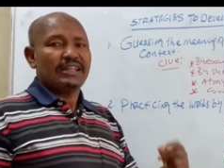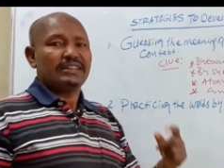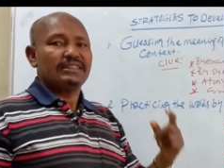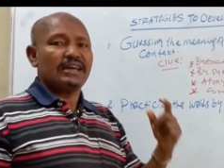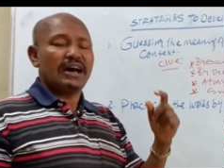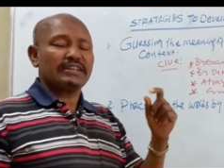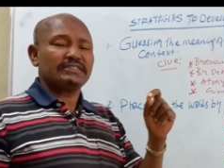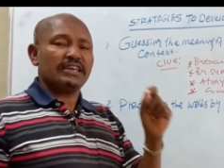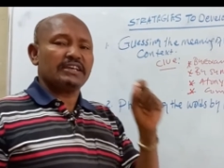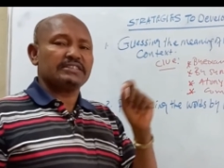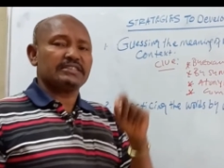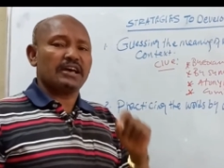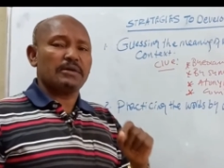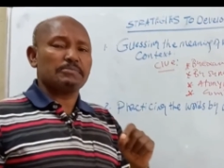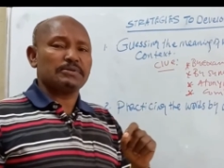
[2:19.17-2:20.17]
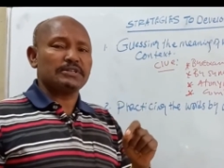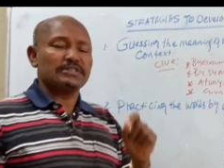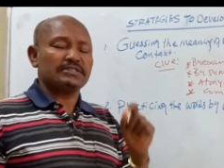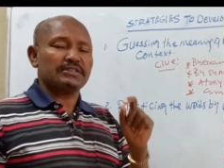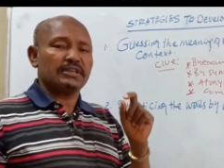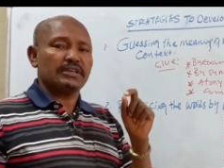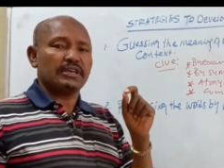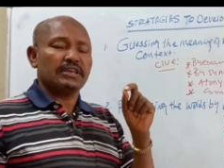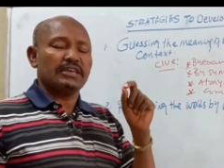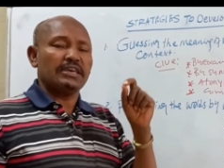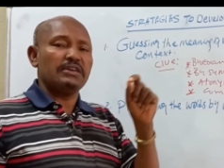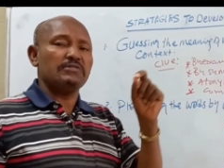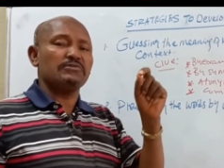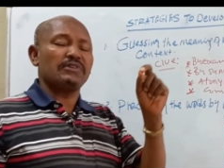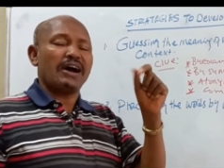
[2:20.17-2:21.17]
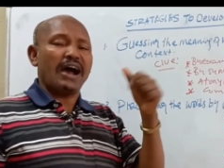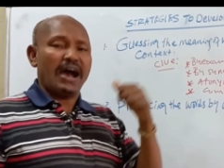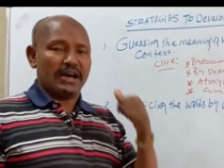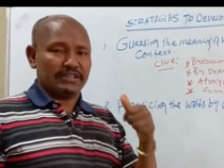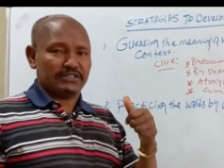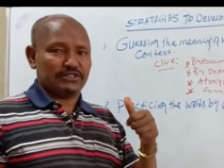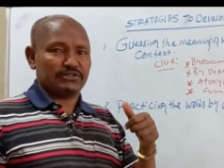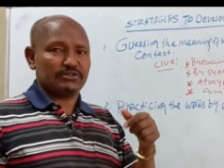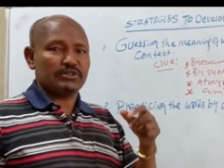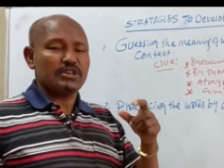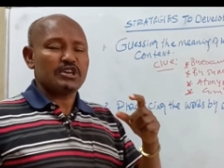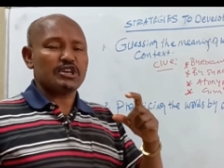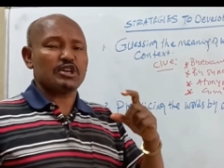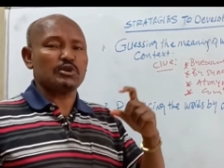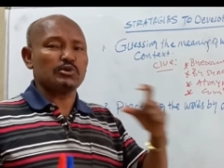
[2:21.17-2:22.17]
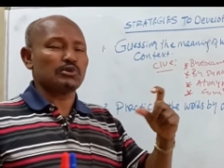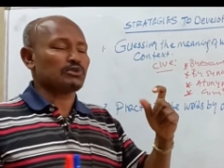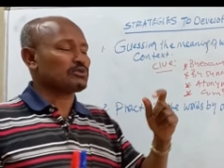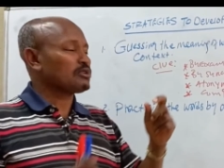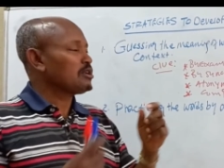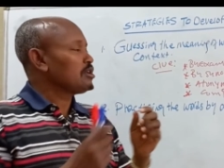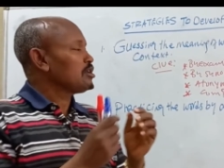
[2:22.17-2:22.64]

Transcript: That examples give us clues